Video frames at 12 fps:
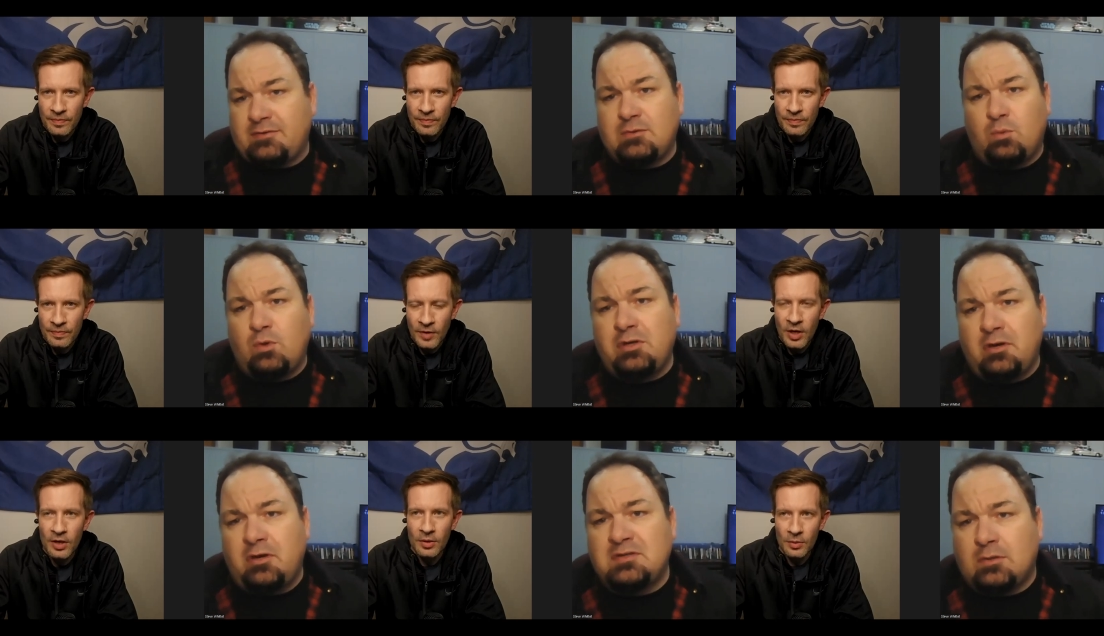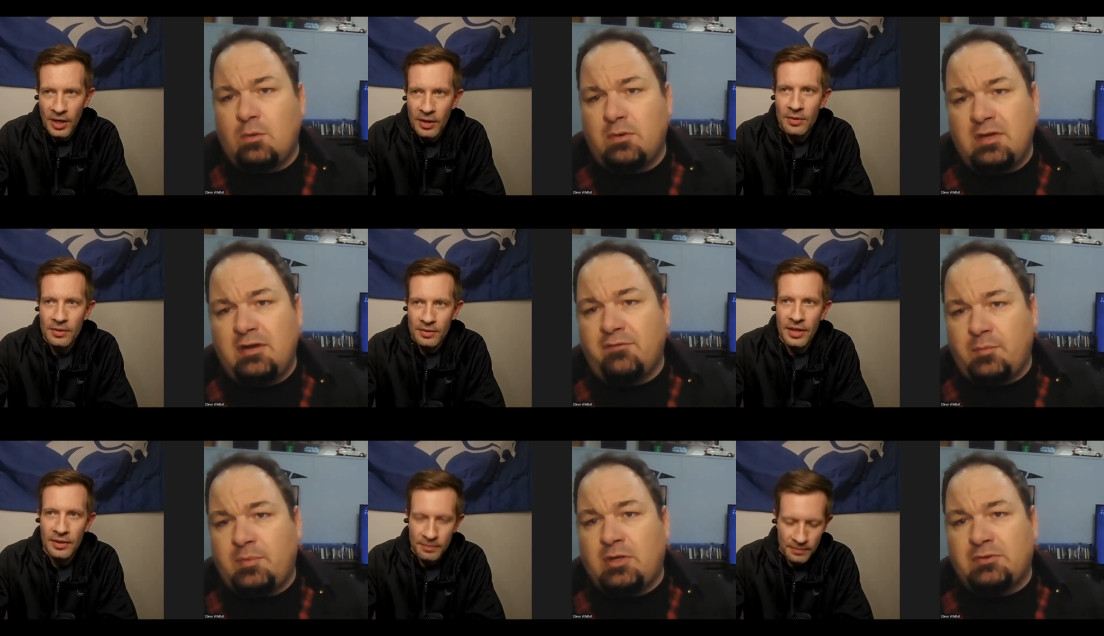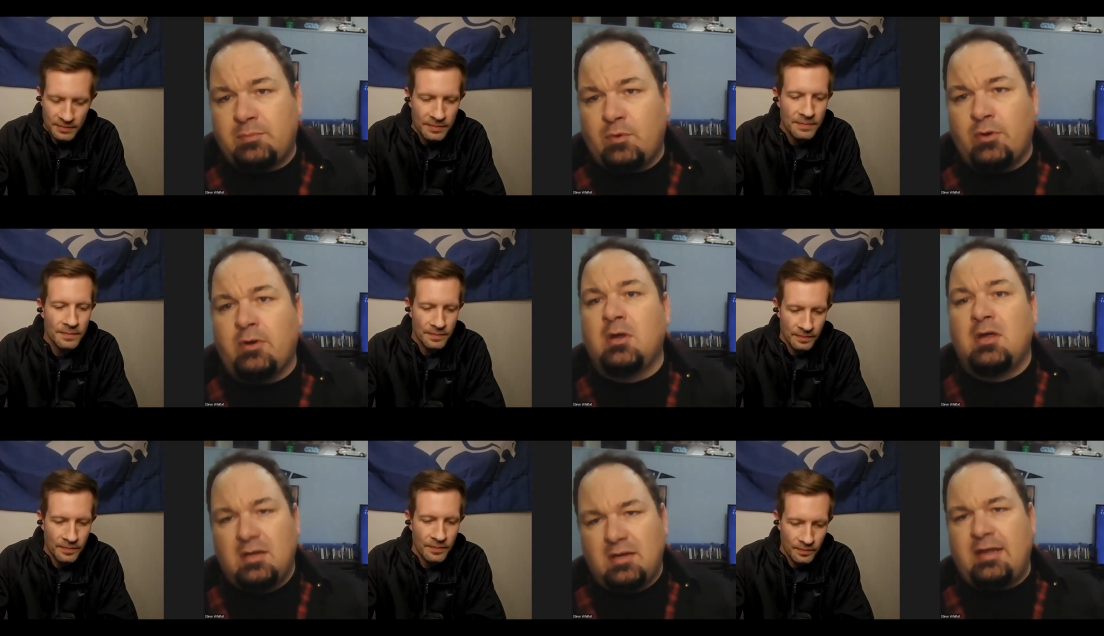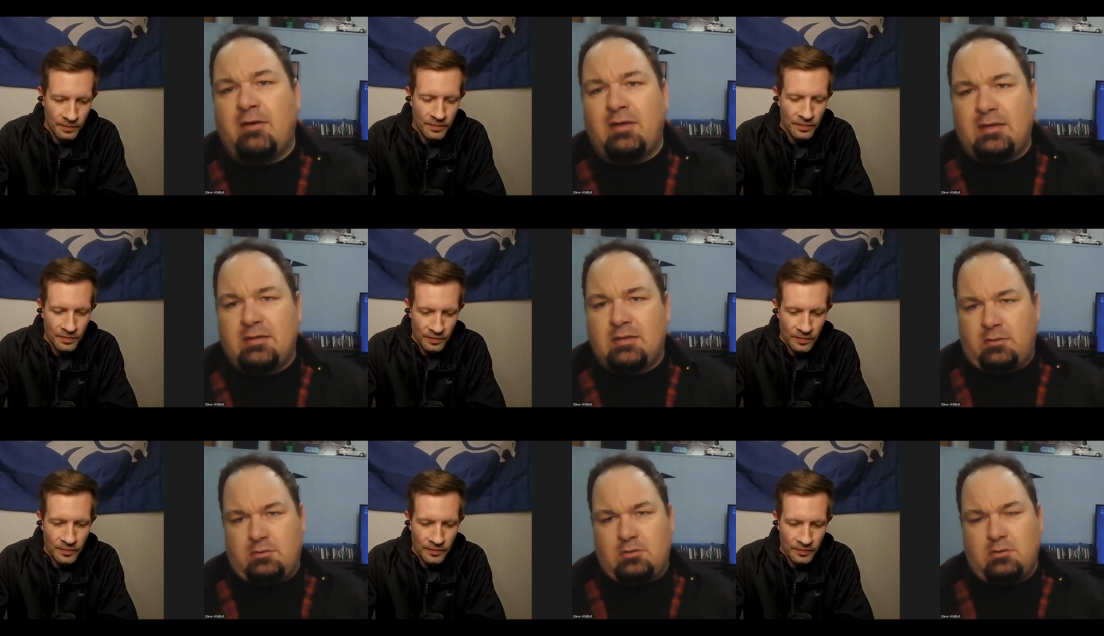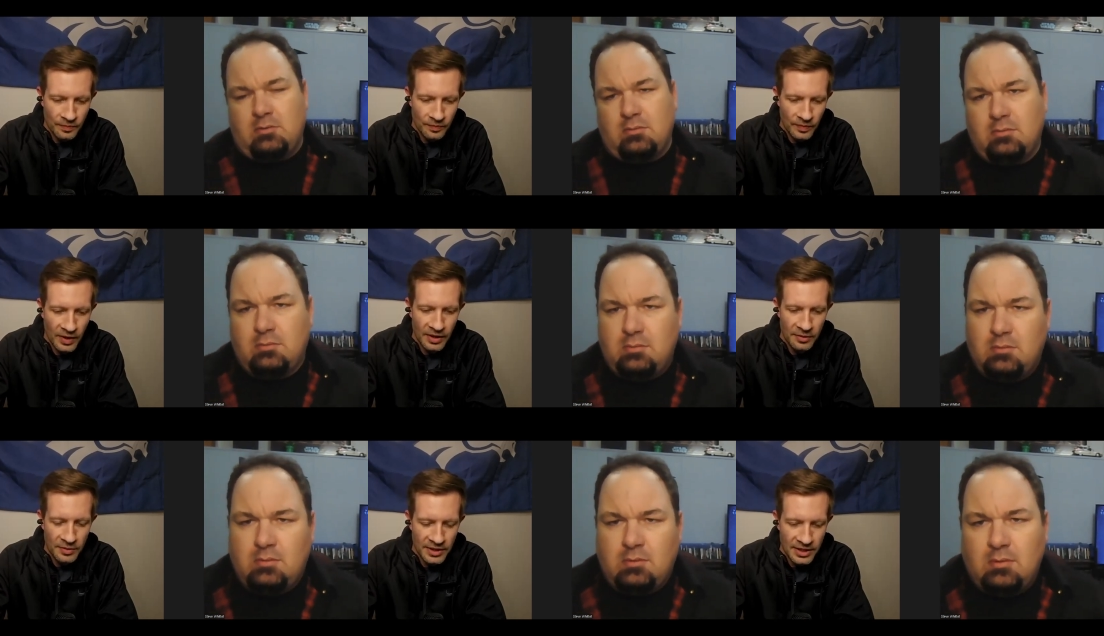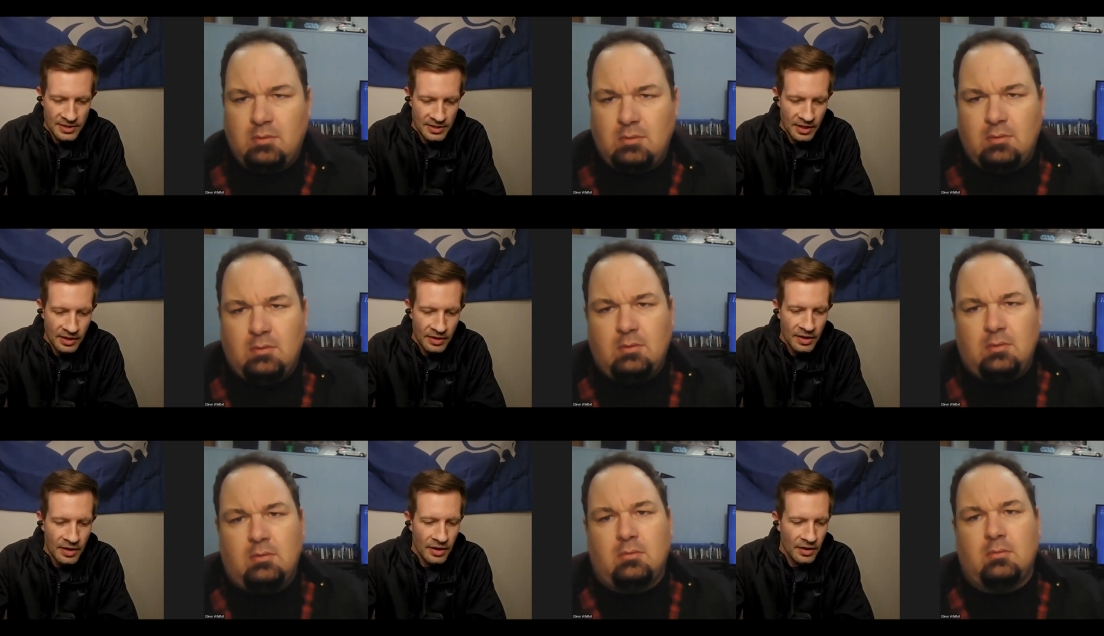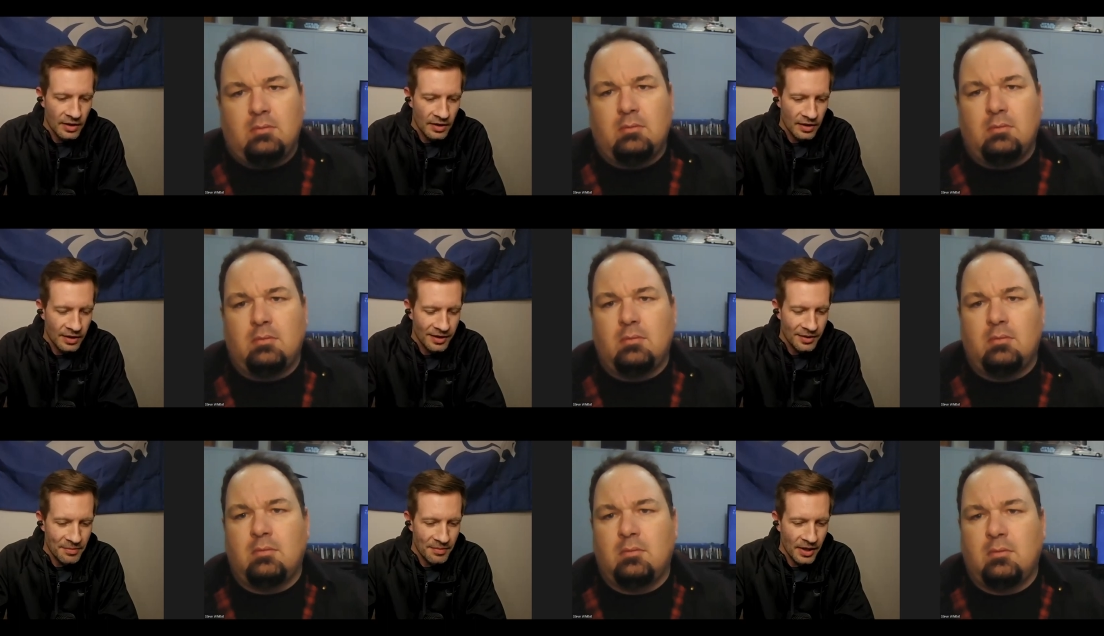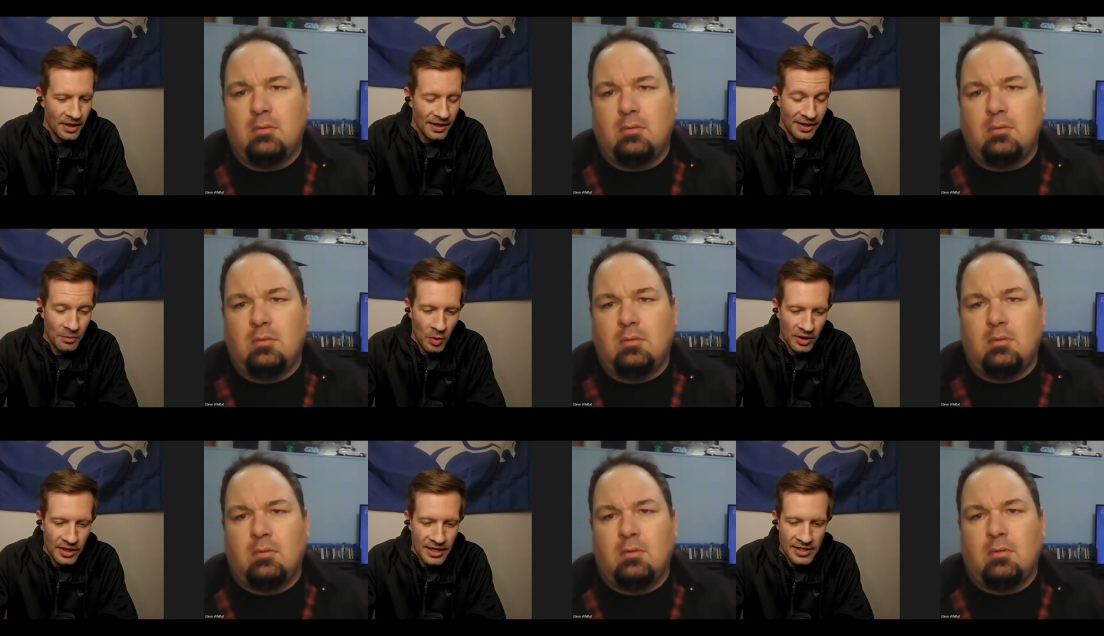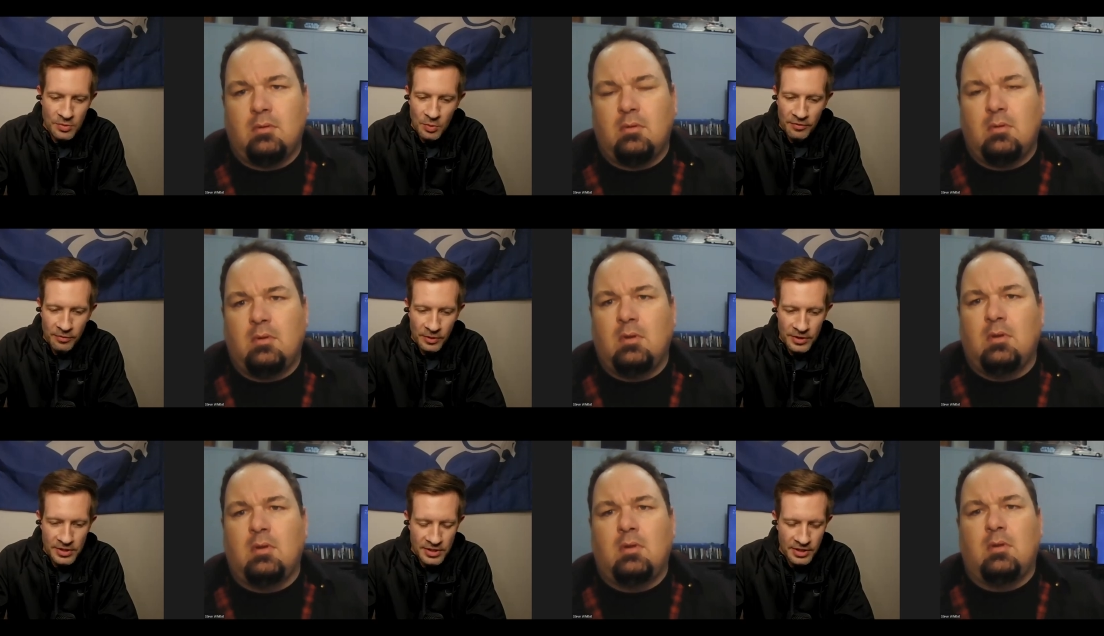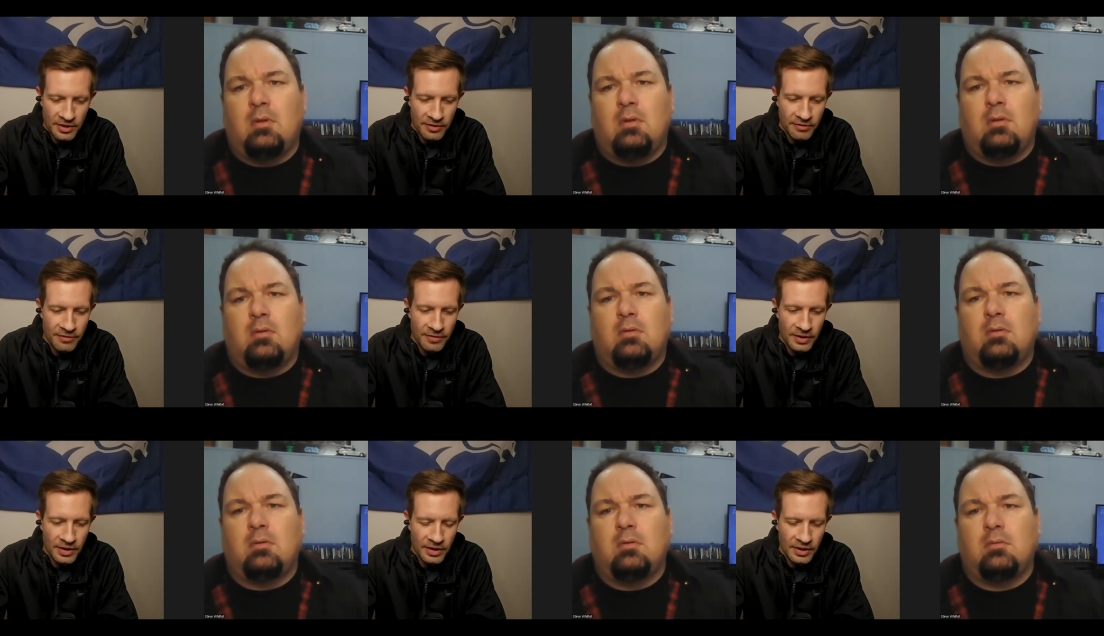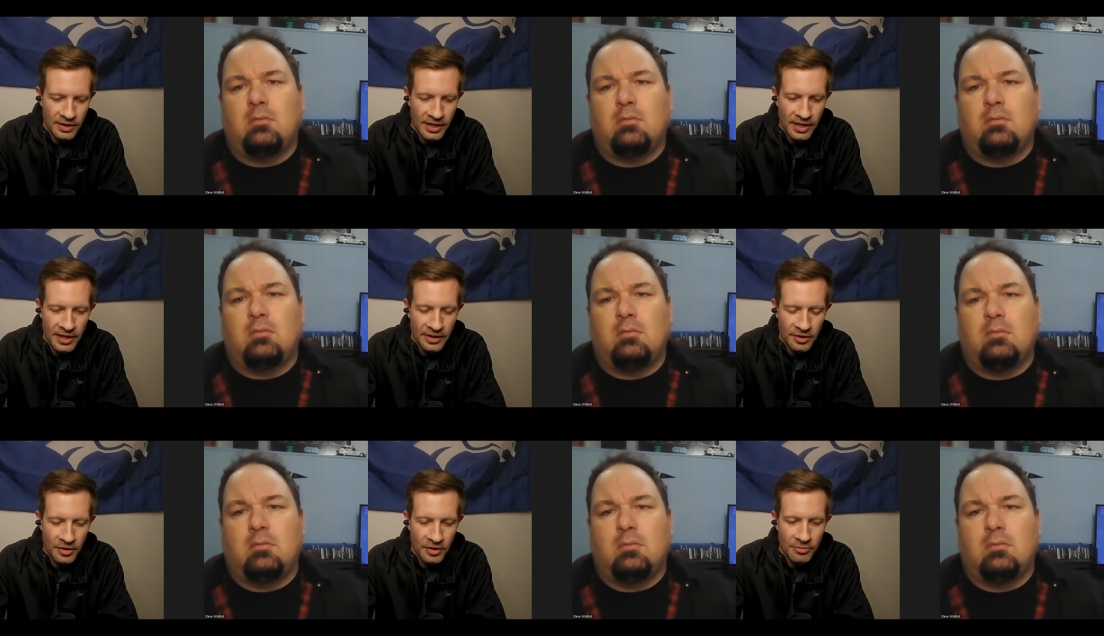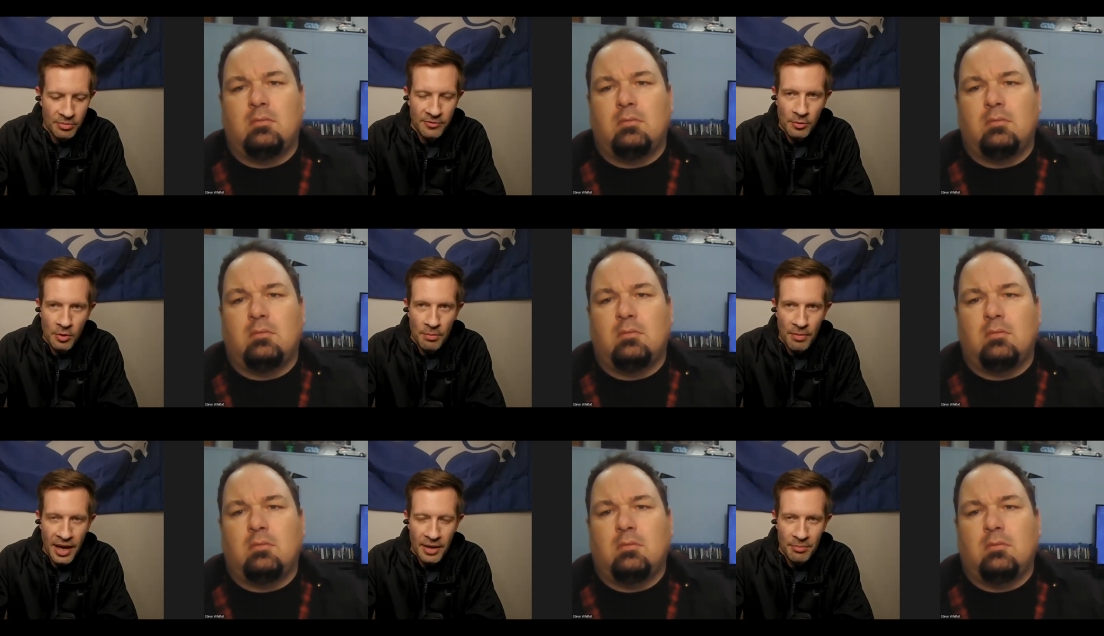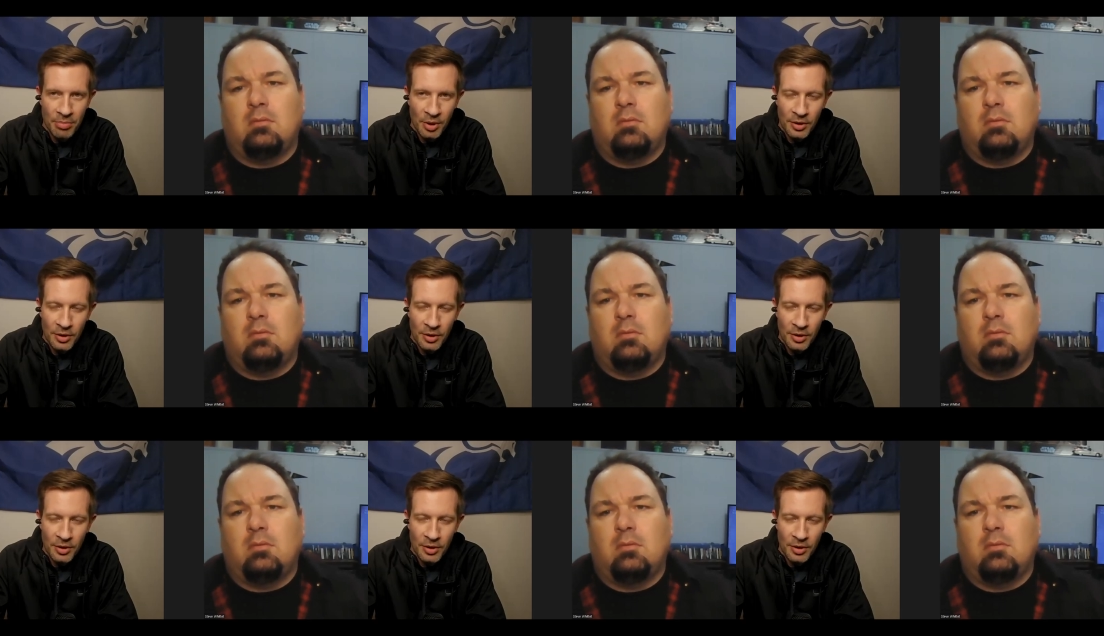Speaker 1: So one year as oh, a coordinator wow. for Baltimore, now a head coach.
Speaker 2: I hadn't realized that. Uh, and one last one for you, Steve a guy I hadn't heard of before, Matt